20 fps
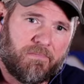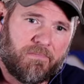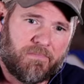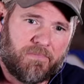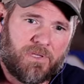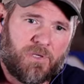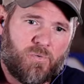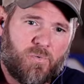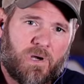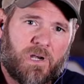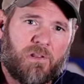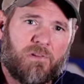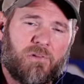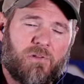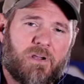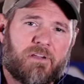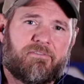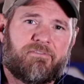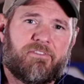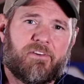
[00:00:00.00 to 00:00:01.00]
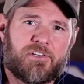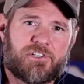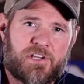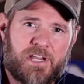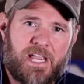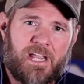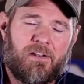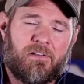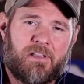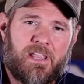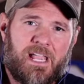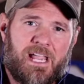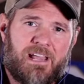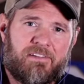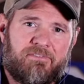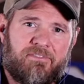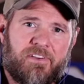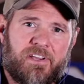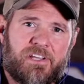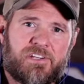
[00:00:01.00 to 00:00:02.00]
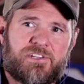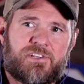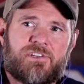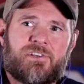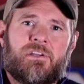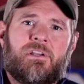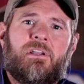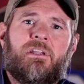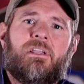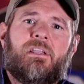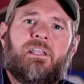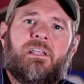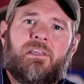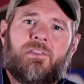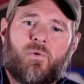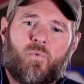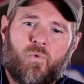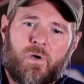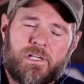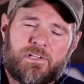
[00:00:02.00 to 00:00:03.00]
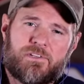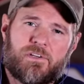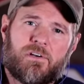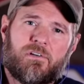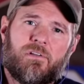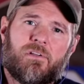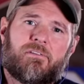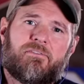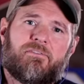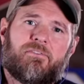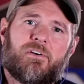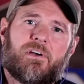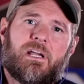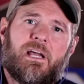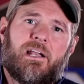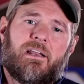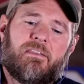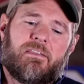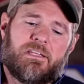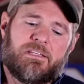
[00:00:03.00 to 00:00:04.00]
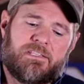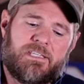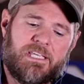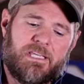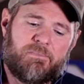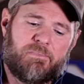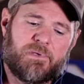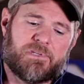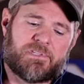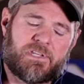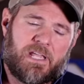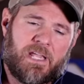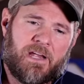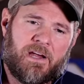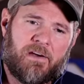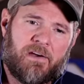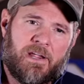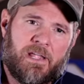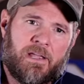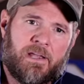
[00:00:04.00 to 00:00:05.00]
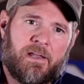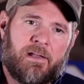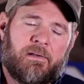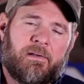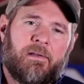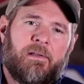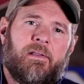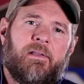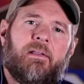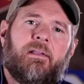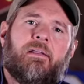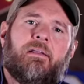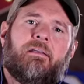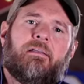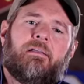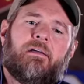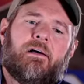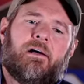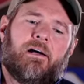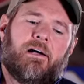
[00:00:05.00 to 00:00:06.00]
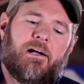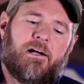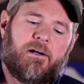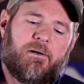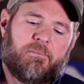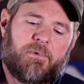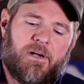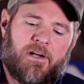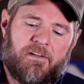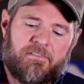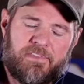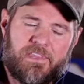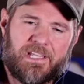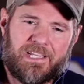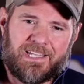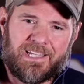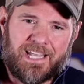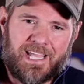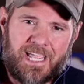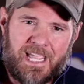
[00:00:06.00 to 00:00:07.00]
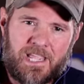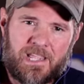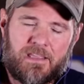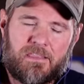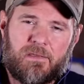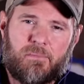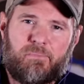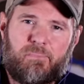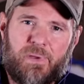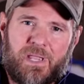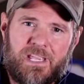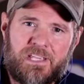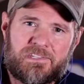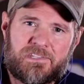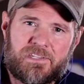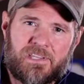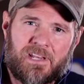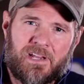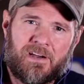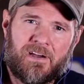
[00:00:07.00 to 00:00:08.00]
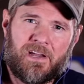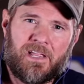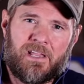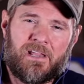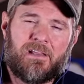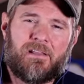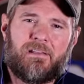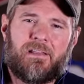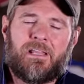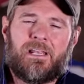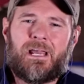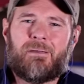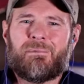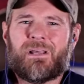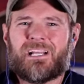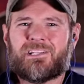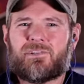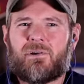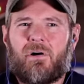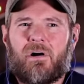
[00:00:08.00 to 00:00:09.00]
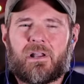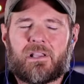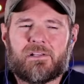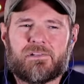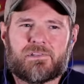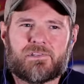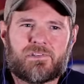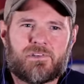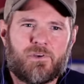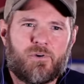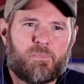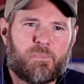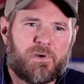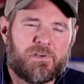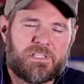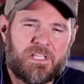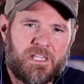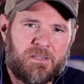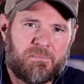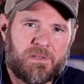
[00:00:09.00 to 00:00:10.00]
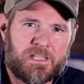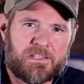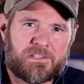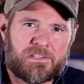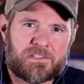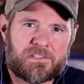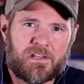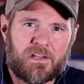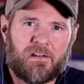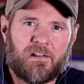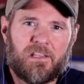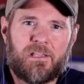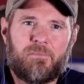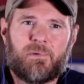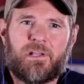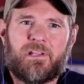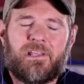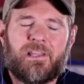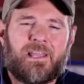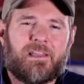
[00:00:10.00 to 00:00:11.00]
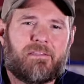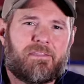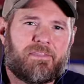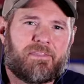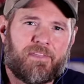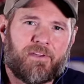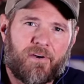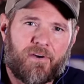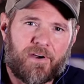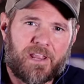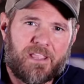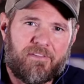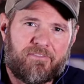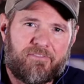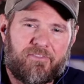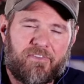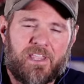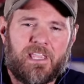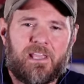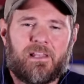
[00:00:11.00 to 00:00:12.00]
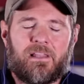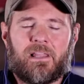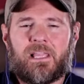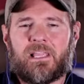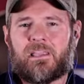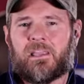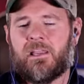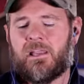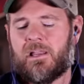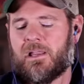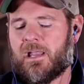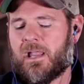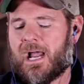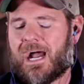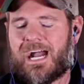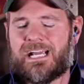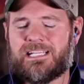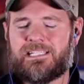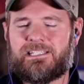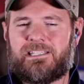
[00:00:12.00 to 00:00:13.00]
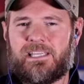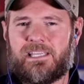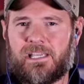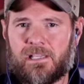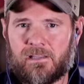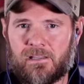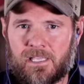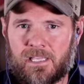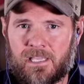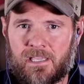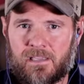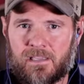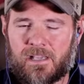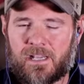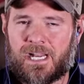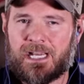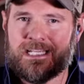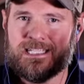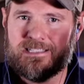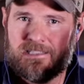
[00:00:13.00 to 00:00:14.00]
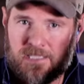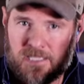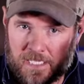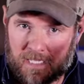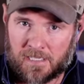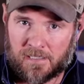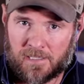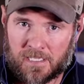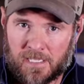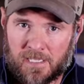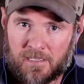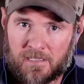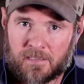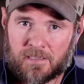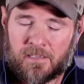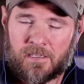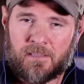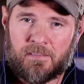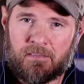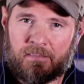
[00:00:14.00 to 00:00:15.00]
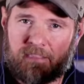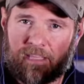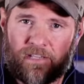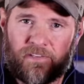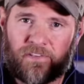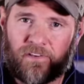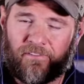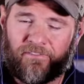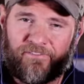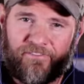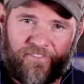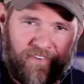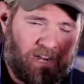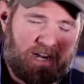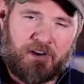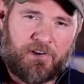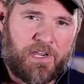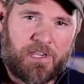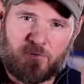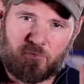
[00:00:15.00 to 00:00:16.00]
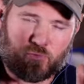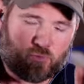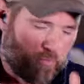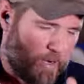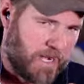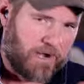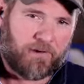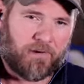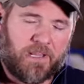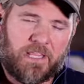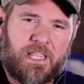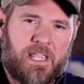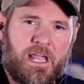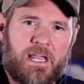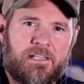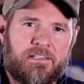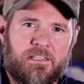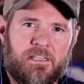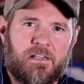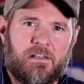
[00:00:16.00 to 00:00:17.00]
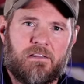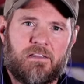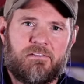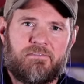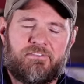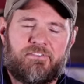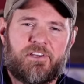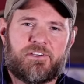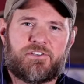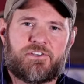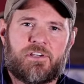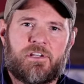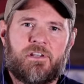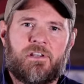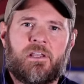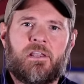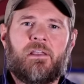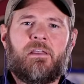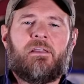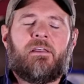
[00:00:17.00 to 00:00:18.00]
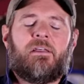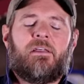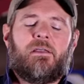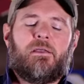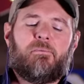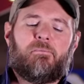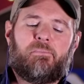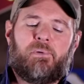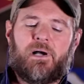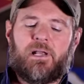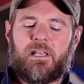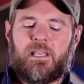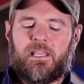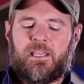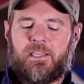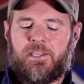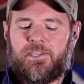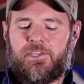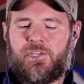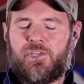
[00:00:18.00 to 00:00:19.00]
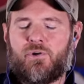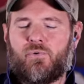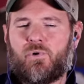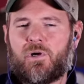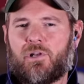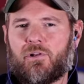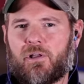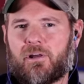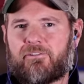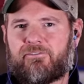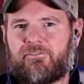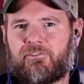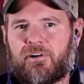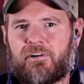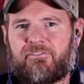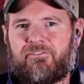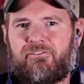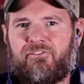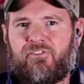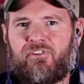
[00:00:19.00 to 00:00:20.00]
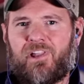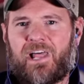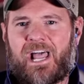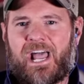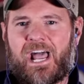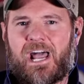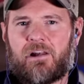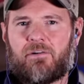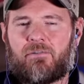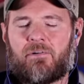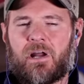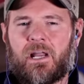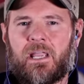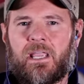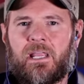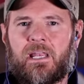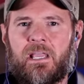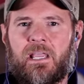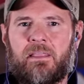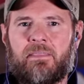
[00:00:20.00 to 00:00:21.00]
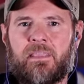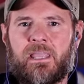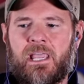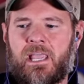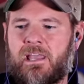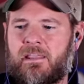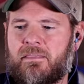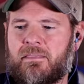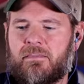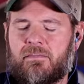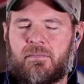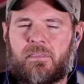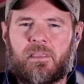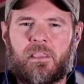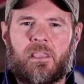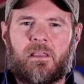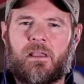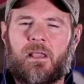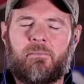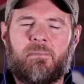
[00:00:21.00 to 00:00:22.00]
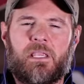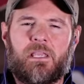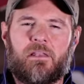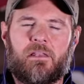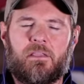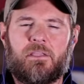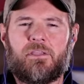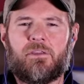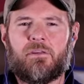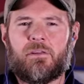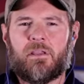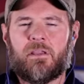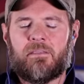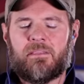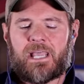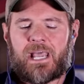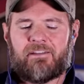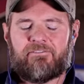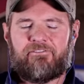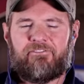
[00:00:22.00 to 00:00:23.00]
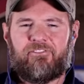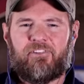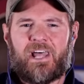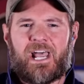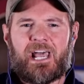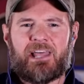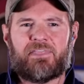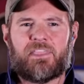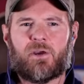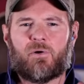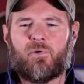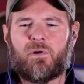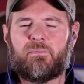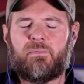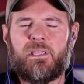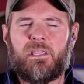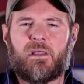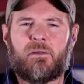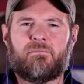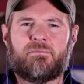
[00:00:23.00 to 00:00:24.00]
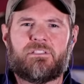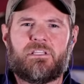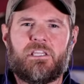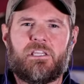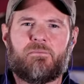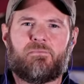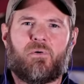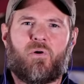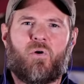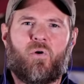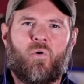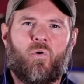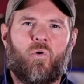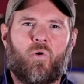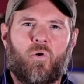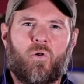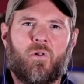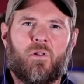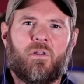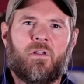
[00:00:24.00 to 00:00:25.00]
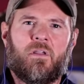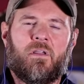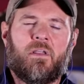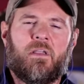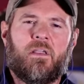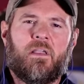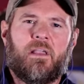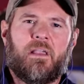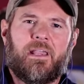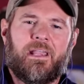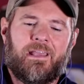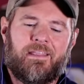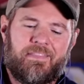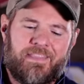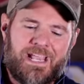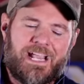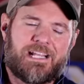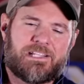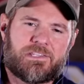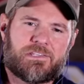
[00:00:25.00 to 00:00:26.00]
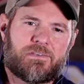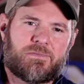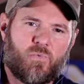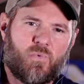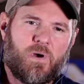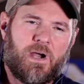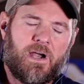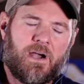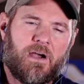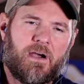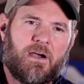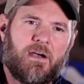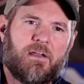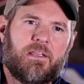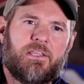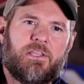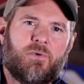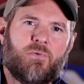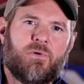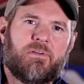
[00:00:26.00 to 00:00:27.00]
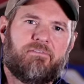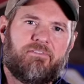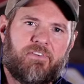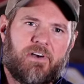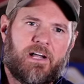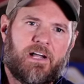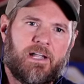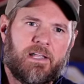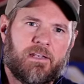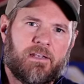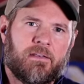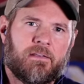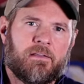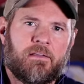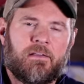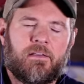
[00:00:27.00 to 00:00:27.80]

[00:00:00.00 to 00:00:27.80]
you want to look for channel catfish in the winter. Look for kind of the deepest area um, of the lake, the basin area. And I'm not talking super deep necessarily, but like 30 feet. Like ideally, ideally, and things are very rarely ideal in fishing, but you would look for a flat, right? And then, I mean, you, in that flat, there would be a deep hole. And that's where you would find